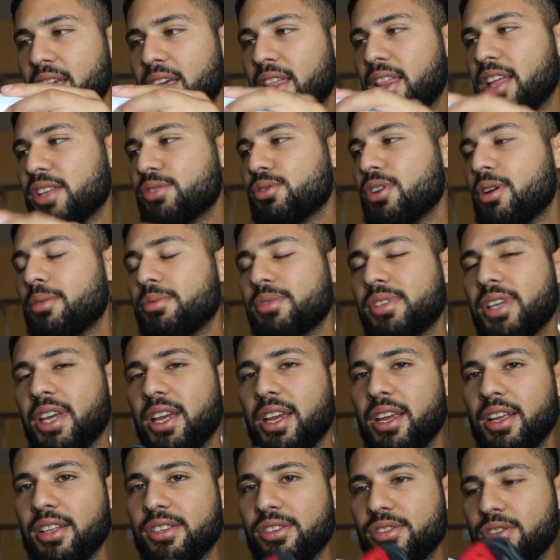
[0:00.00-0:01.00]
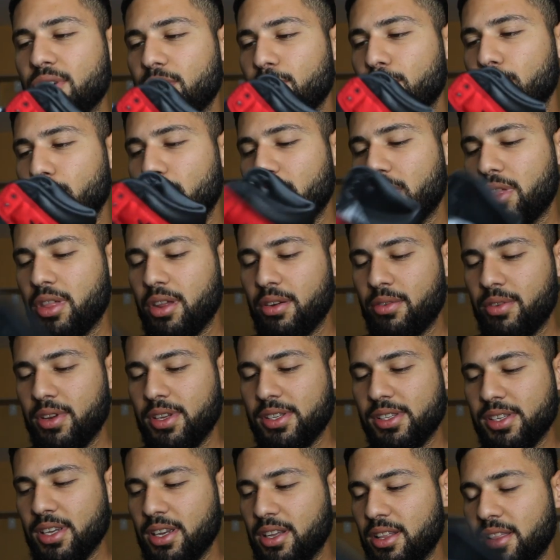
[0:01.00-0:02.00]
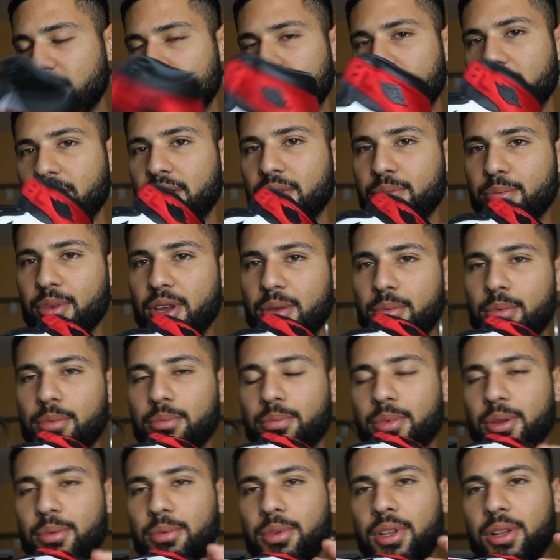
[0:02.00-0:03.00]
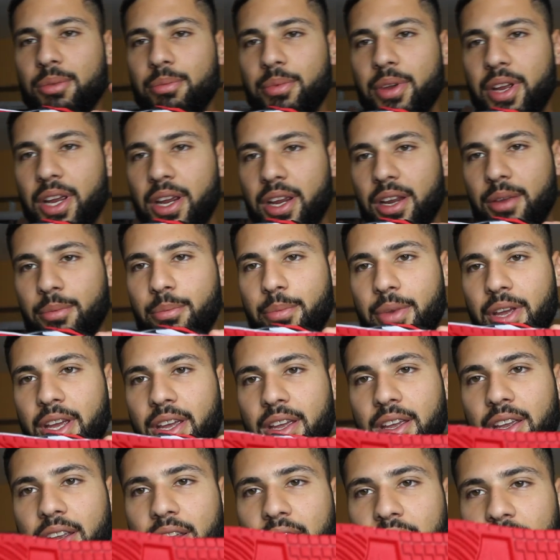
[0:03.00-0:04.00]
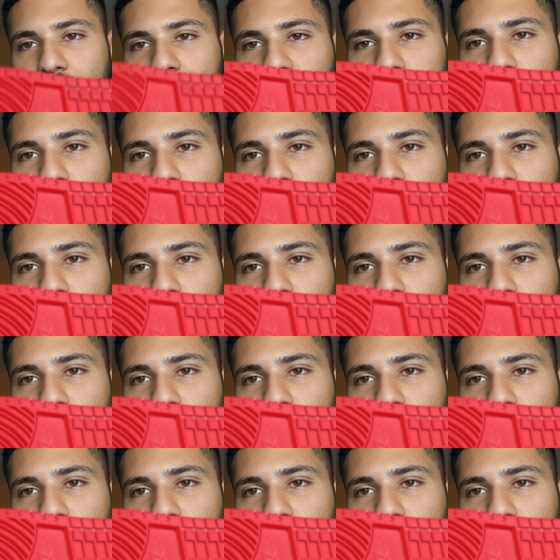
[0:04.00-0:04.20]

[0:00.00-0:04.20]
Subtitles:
That's why I'm saying it's not worth the resale that people are paying.